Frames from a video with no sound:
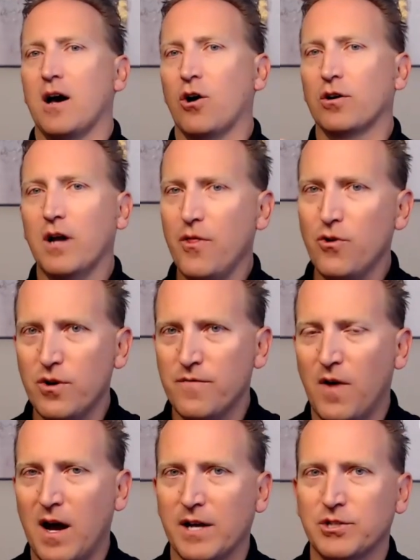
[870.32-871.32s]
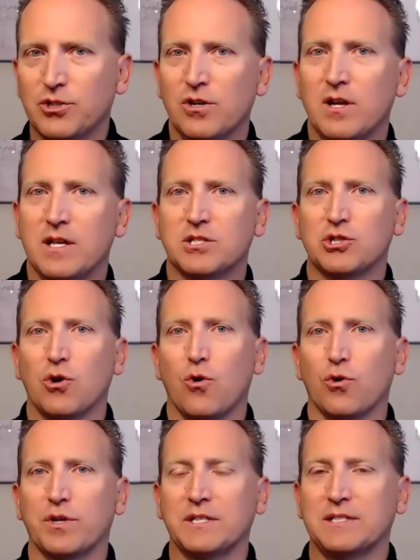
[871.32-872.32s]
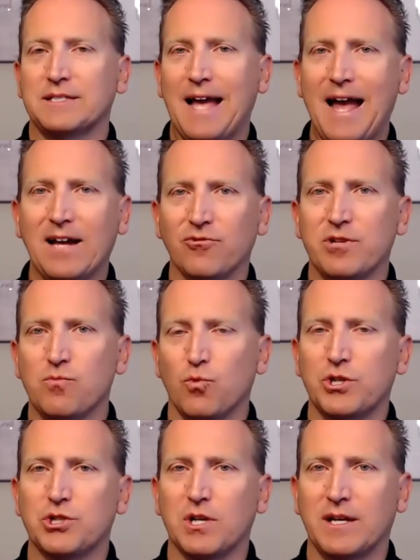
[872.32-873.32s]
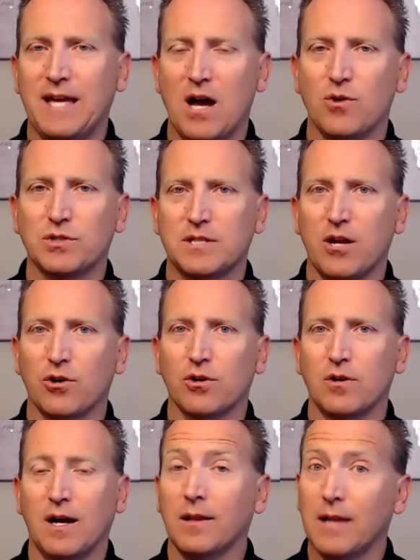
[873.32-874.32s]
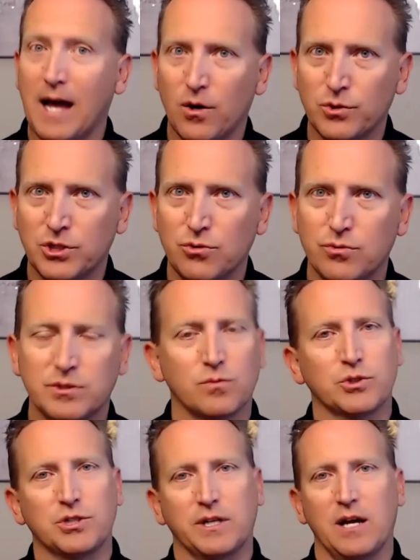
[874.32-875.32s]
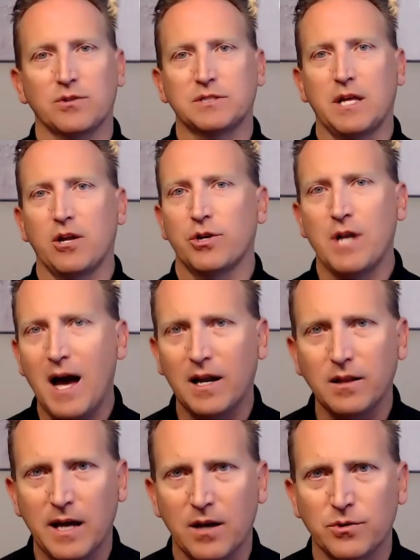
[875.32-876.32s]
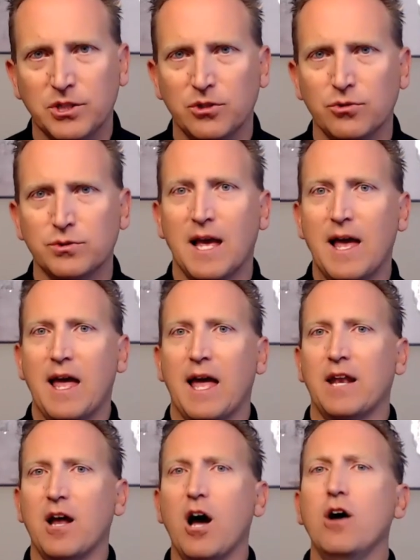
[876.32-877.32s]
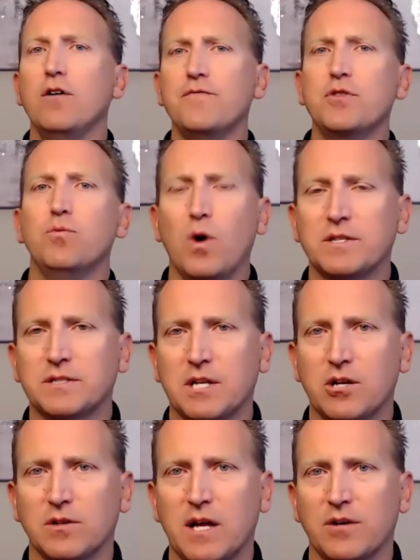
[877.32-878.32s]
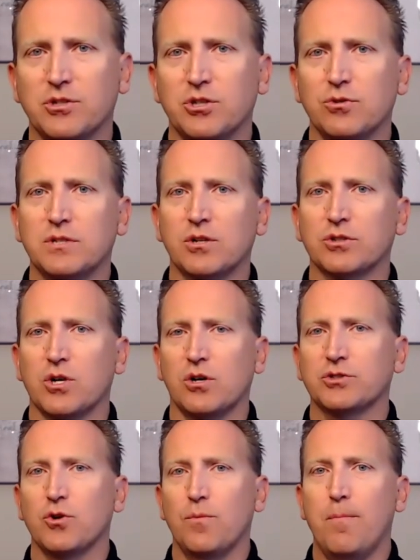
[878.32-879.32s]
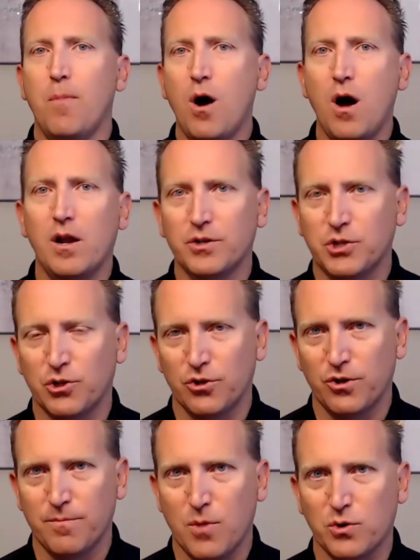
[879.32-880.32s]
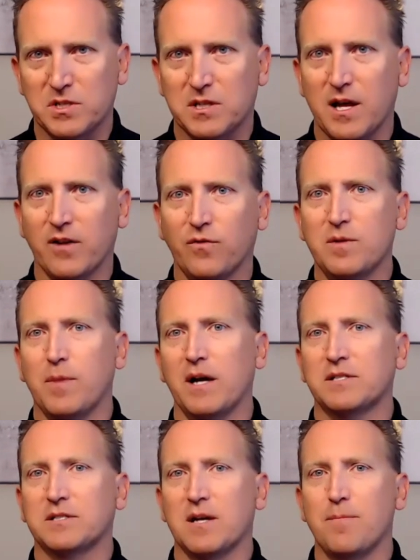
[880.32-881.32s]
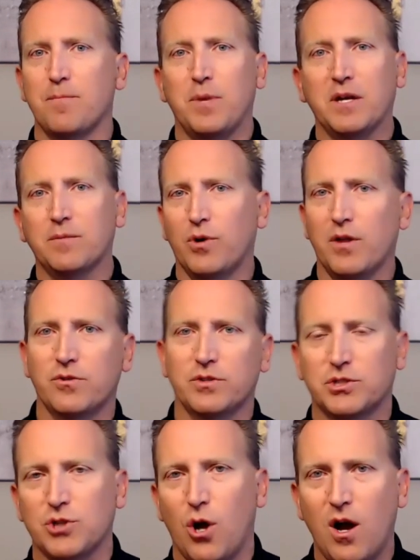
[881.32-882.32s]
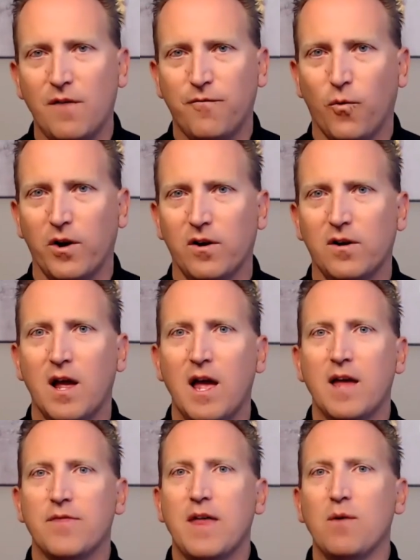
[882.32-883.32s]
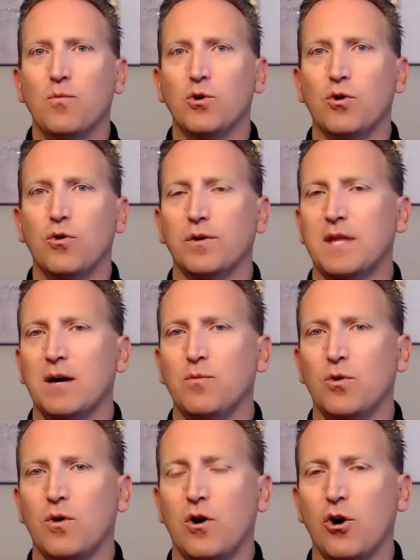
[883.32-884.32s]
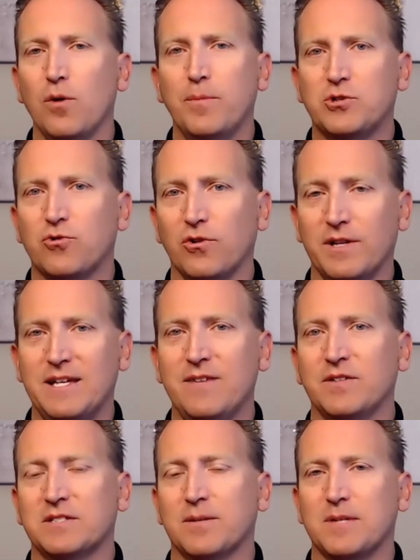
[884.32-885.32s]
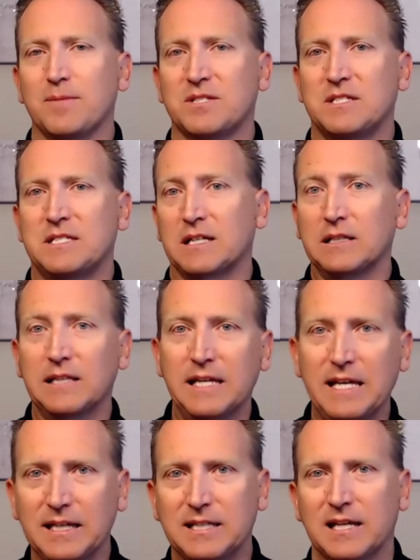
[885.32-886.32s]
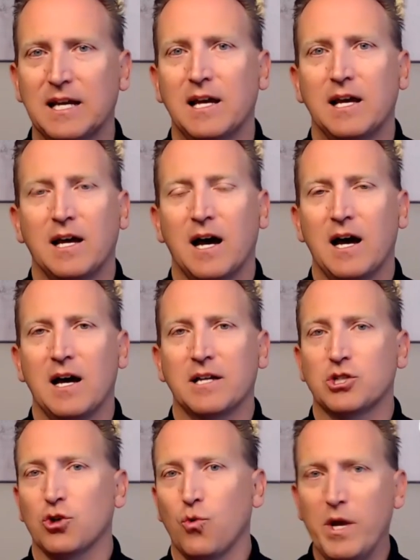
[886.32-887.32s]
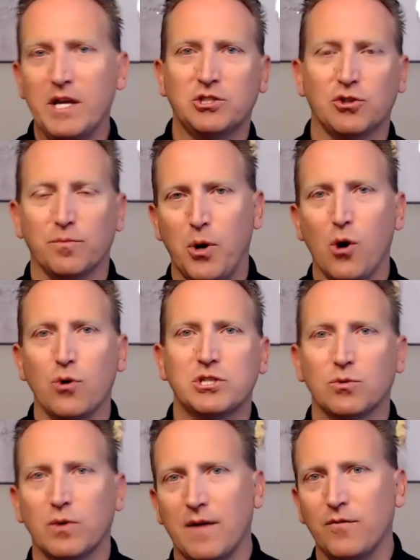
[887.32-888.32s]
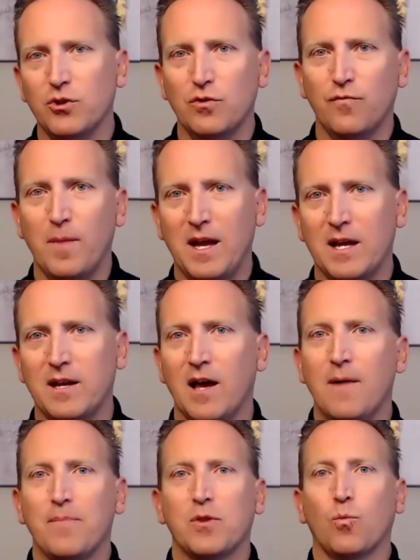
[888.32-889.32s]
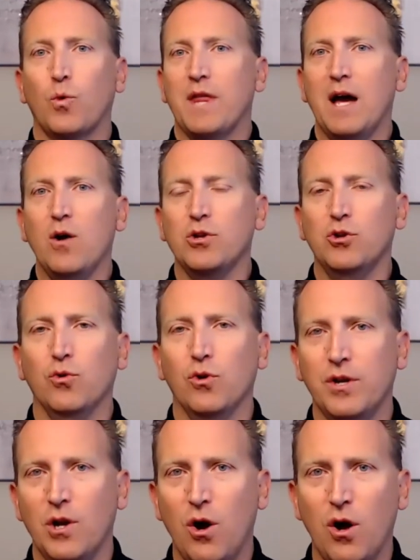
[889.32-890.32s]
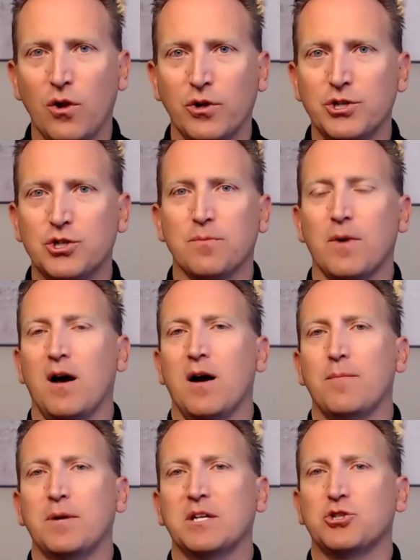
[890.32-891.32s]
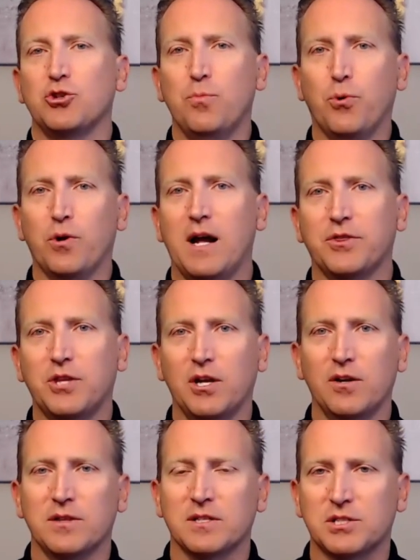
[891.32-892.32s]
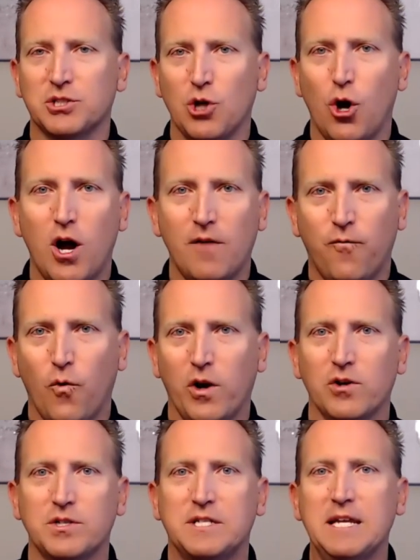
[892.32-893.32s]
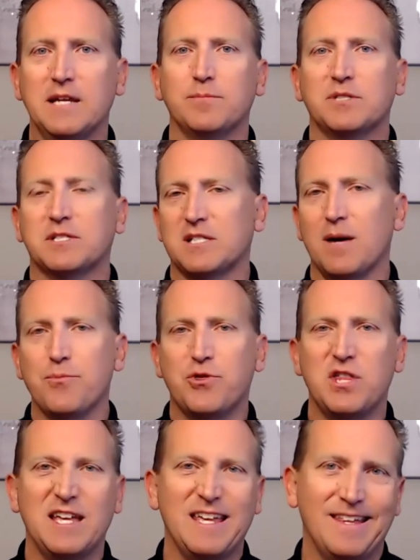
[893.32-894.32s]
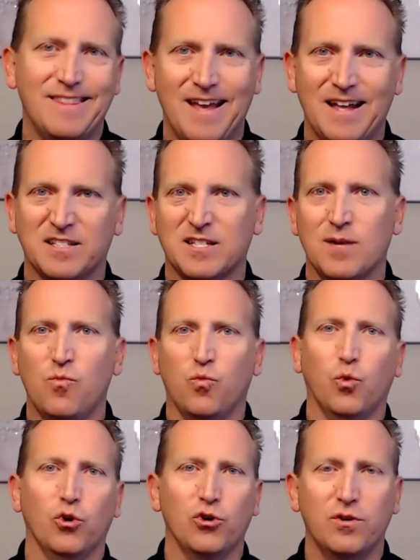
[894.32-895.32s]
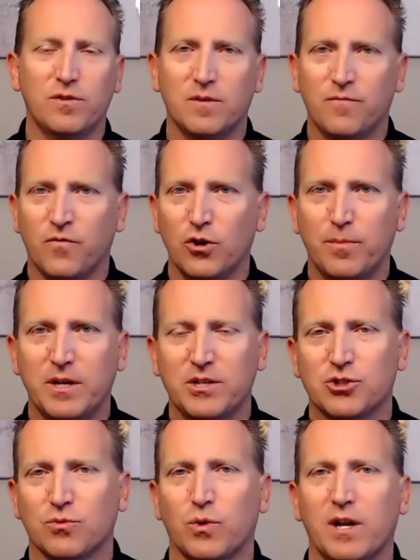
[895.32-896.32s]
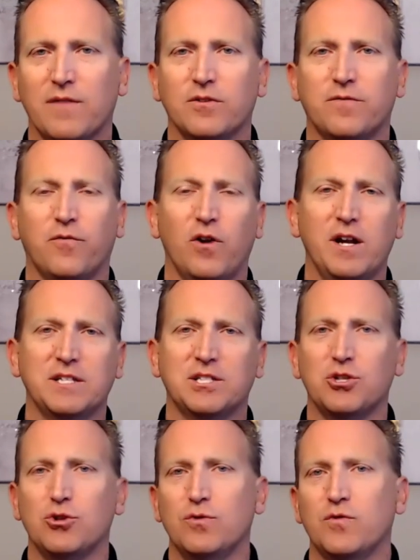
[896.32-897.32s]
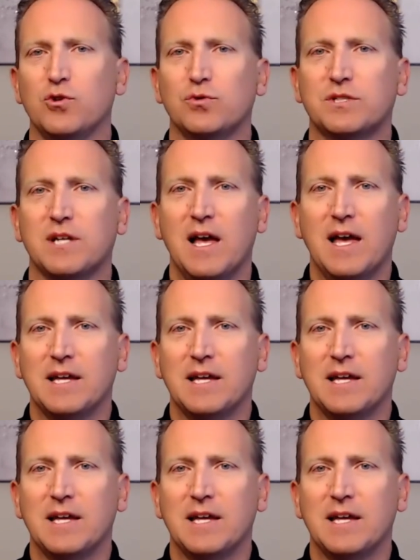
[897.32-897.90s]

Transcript: Our other advisor is told exactly which accounts they are allowed to use and which accounts they are not allowed to use. And of the ones they are allowed to use, it is also monitored most likely by some big brother software that will arbitrarily even sometimes delete tweets or posts or whatever you've made without your knowledge, because you put it out there, the software deems something in that, some word verbiage or whatever phrasing you've used,